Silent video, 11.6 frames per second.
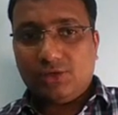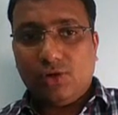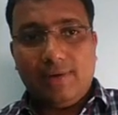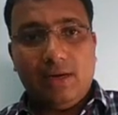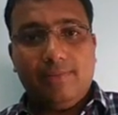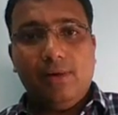is
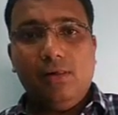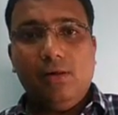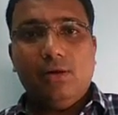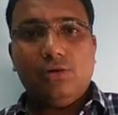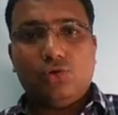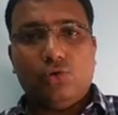also
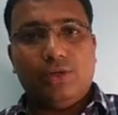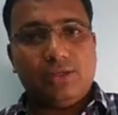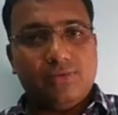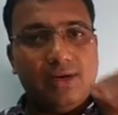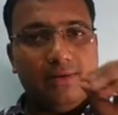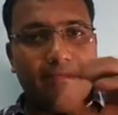available.
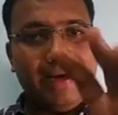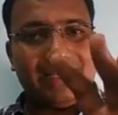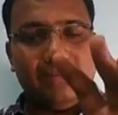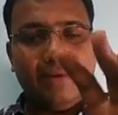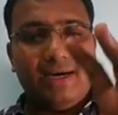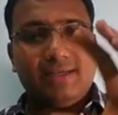So this will
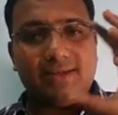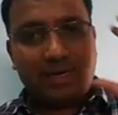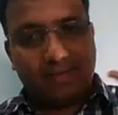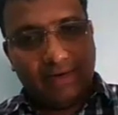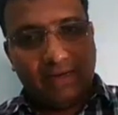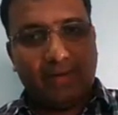
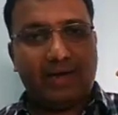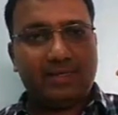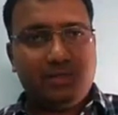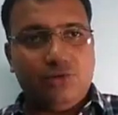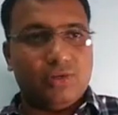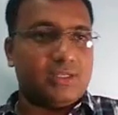maximize and
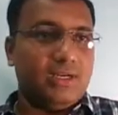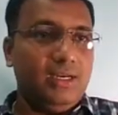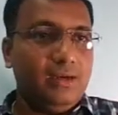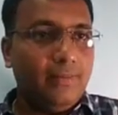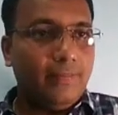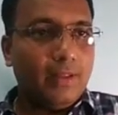minimize your
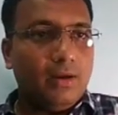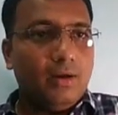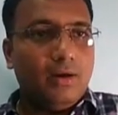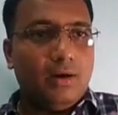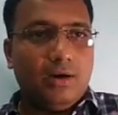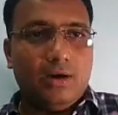screen.
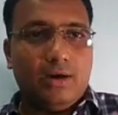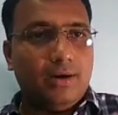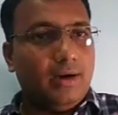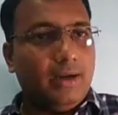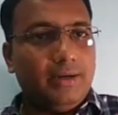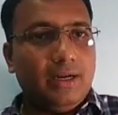
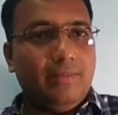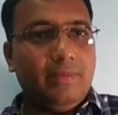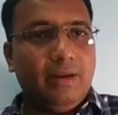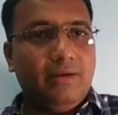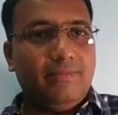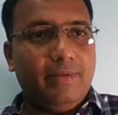
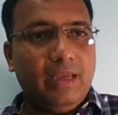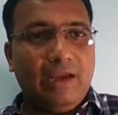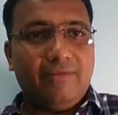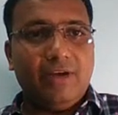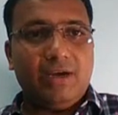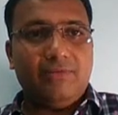Under
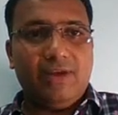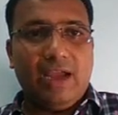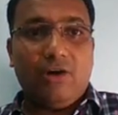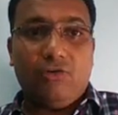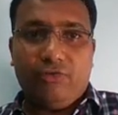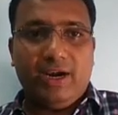behavior,
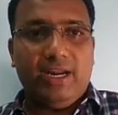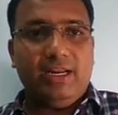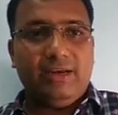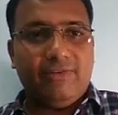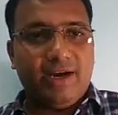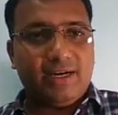we have
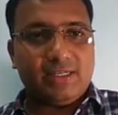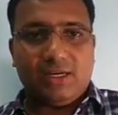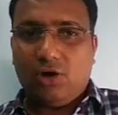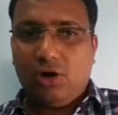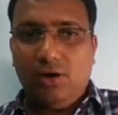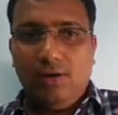fading
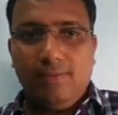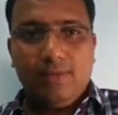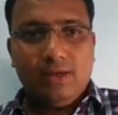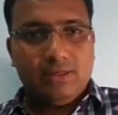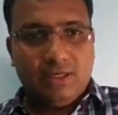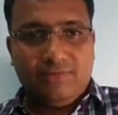effects and all.
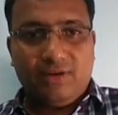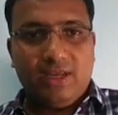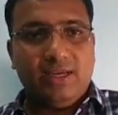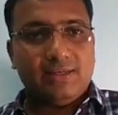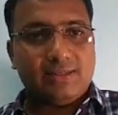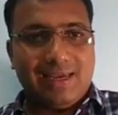
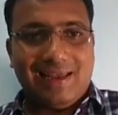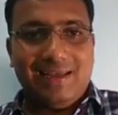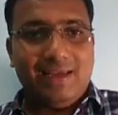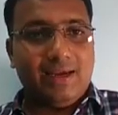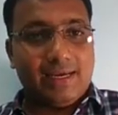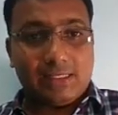Shifting,
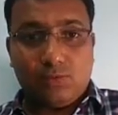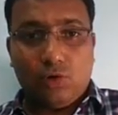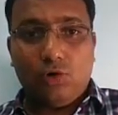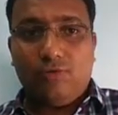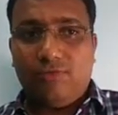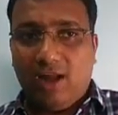scaling,
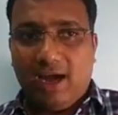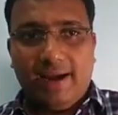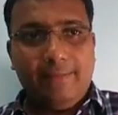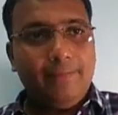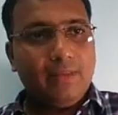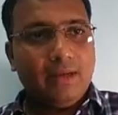explode,
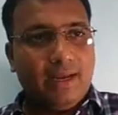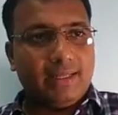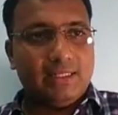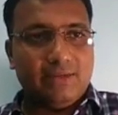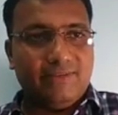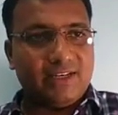fly, like